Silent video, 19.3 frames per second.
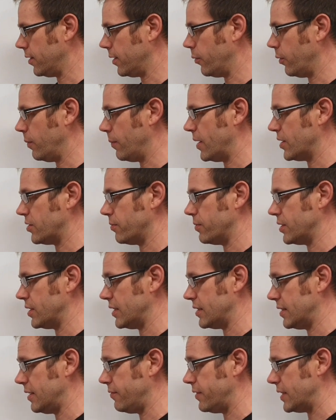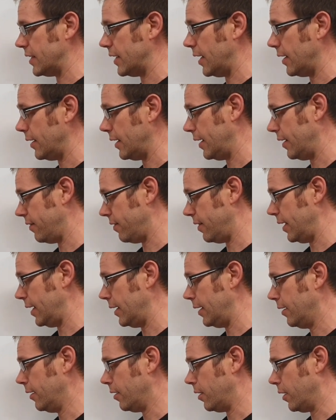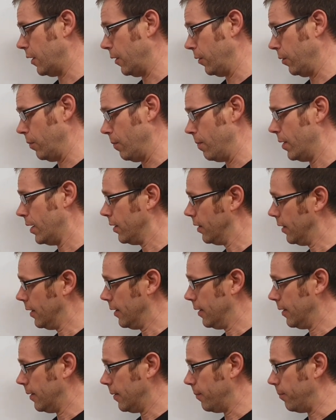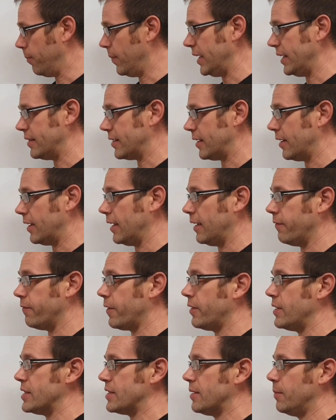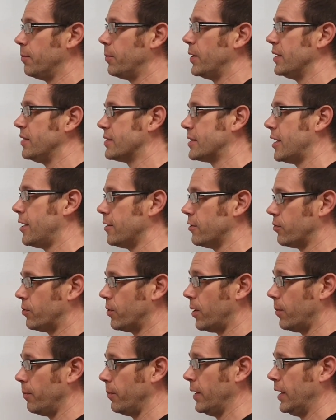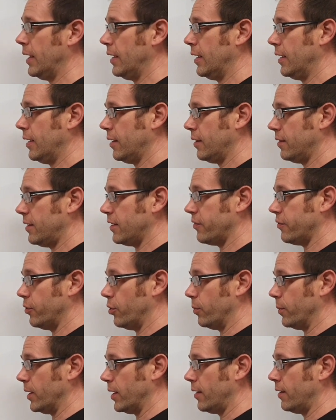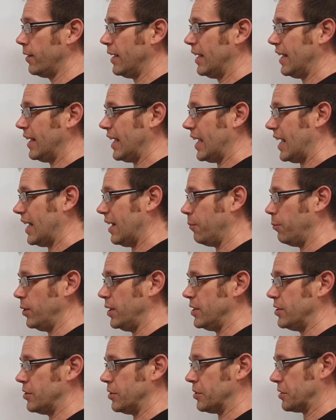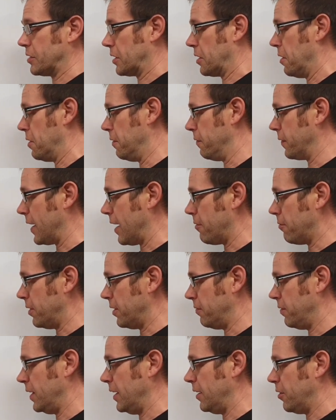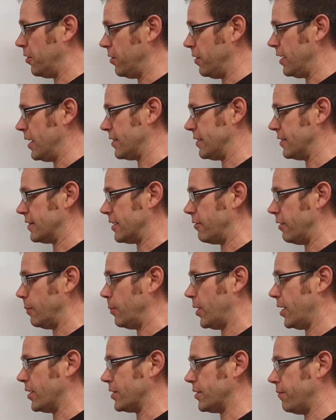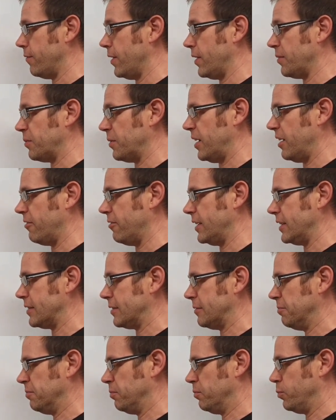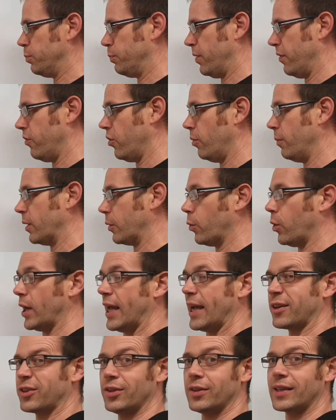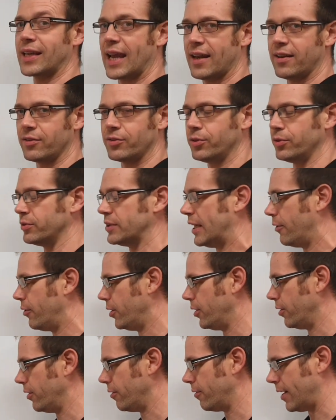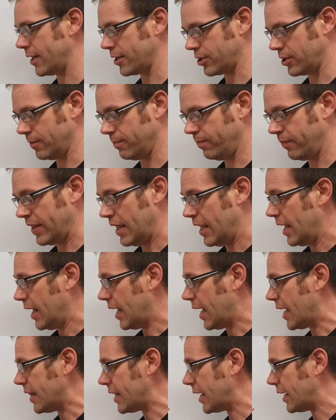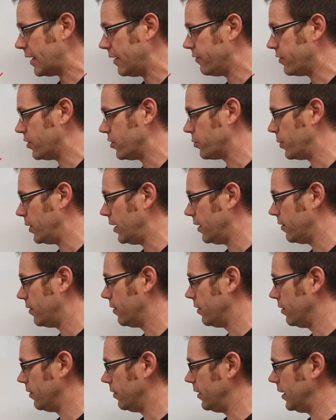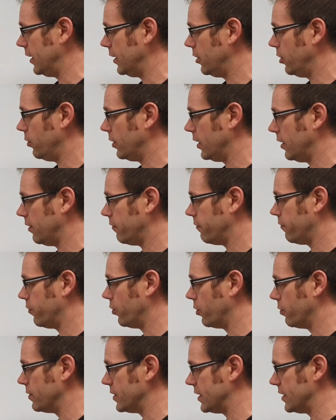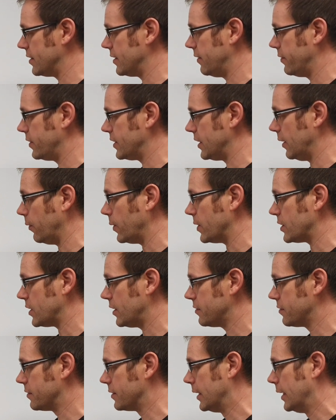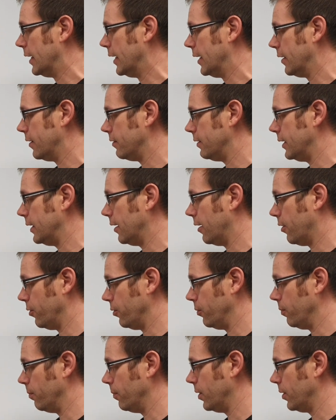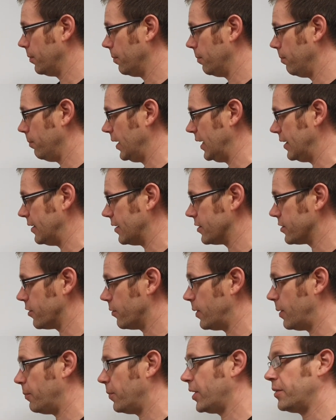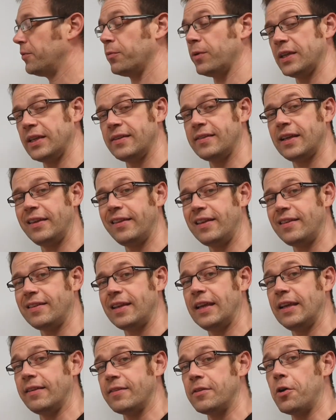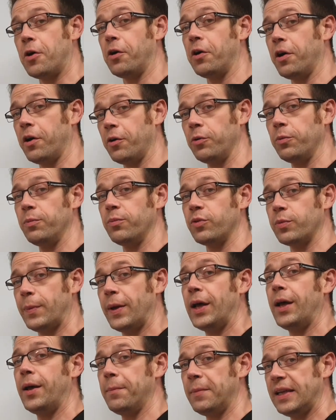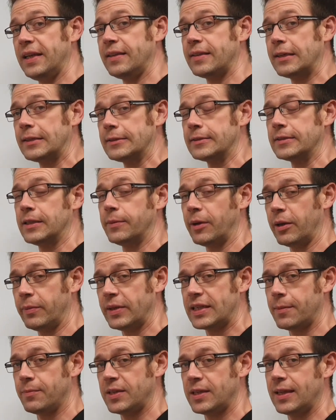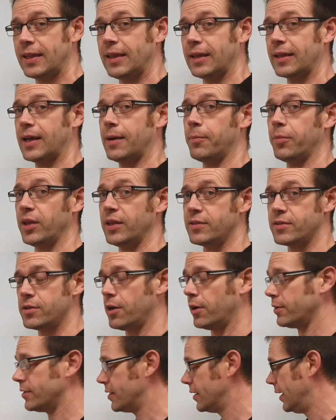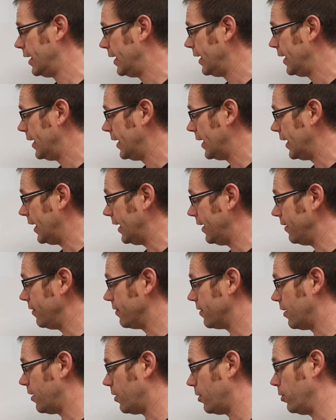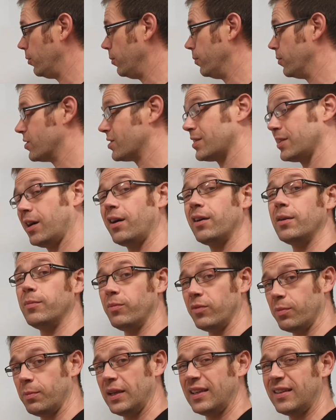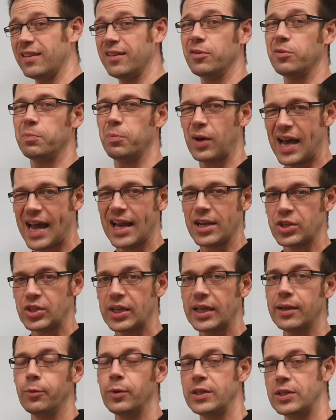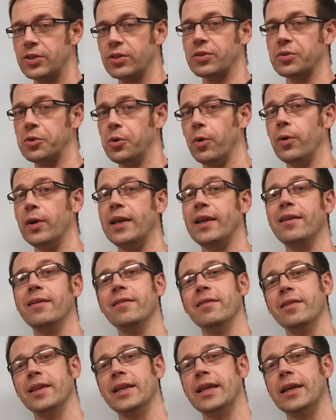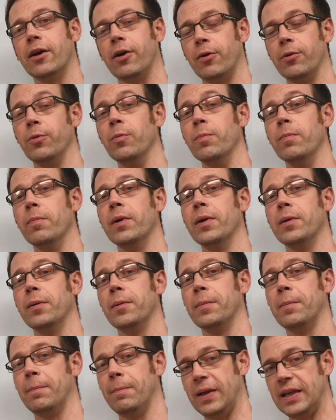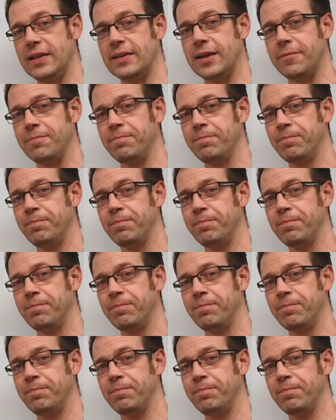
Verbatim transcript: that we measure resistivity in is the ohm meter. It very simply starts from this formula, and then we just kind of get rid of the unnecessary parts of this where it's performing one action cancels out another action. And that leaves us with the unit for resistivity, which is the ohm meter. So remember, when you see this, it's not ohms per meter. You may be tempted to think that, but it's not. It is ohms times meters, but actually we just call it the ohm meter.